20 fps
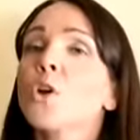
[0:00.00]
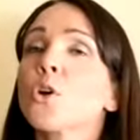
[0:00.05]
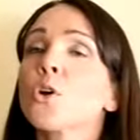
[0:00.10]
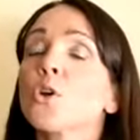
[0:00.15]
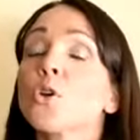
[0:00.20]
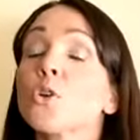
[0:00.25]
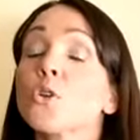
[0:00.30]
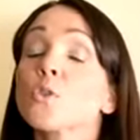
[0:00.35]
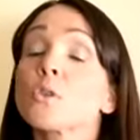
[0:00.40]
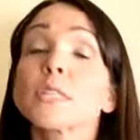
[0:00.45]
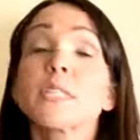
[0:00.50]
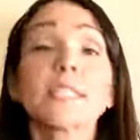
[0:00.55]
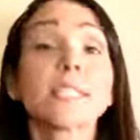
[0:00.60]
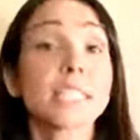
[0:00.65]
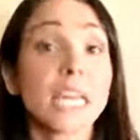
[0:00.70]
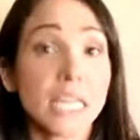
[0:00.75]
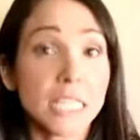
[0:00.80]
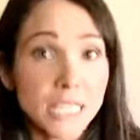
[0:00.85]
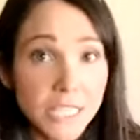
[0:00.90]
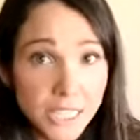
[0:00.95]
Who
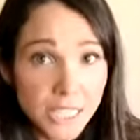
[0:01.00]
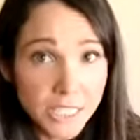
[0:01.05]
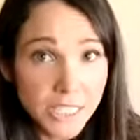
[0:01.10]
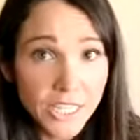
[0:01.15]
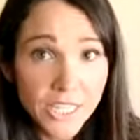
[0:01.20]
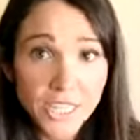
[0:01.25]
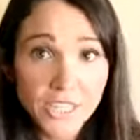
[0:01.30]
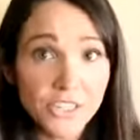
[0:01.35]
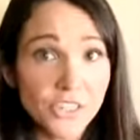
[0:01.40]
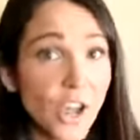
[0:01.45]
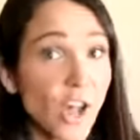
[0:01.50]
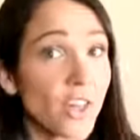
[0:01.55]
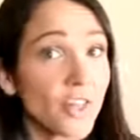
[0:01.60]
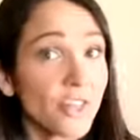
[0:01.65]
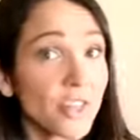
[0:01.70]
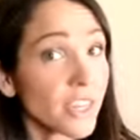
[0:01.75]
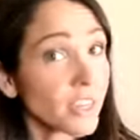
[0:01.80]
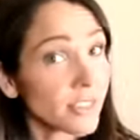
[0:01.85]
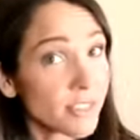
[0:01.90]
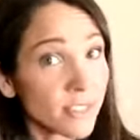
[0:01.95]
doesn't eat on
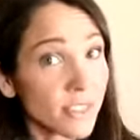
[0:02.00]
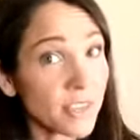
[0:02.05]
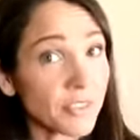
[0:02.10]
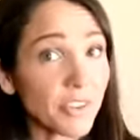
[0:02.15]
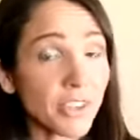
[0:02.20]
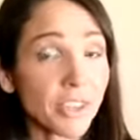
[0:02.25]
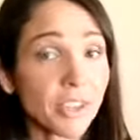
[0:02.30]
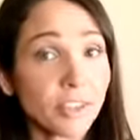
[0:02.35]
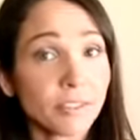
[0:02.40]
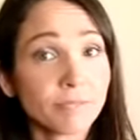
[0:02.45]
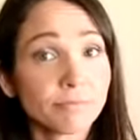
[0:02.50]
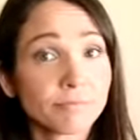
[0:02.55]
Thanksgiving?